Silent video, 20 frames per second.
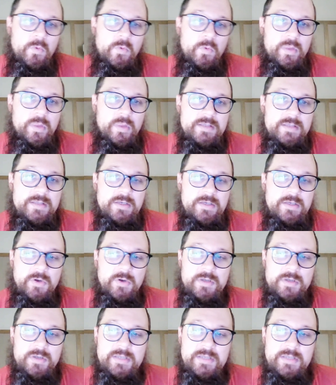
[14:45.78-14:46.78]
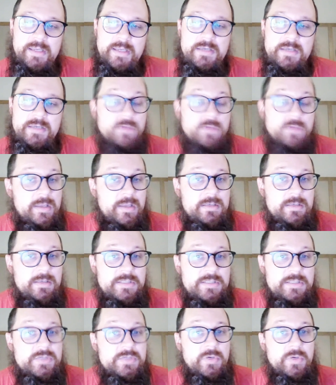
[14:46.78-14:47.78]
with us in New York City, and
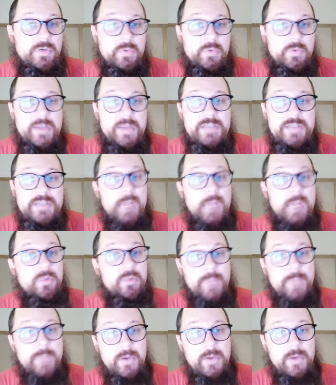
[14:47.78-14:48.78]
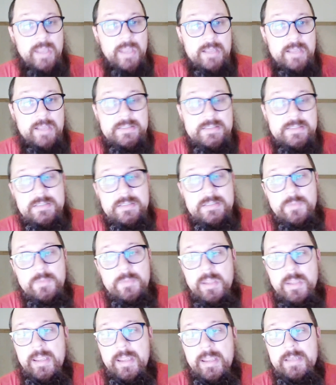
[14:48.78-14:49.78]
she's doing a great job with the bounty hack system,
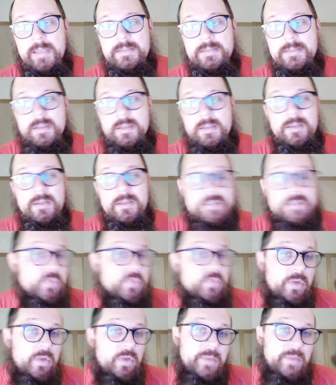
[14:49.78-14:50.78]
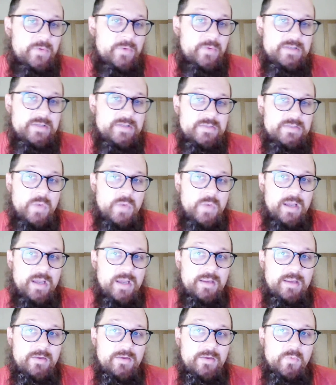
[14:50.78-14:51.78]
and she's one of the main reasons
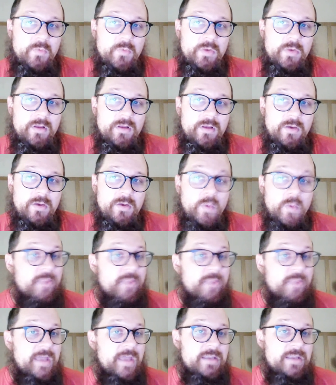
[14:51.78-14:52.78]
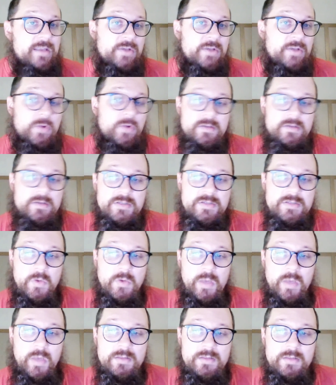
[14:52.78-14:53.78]
why that is going so well.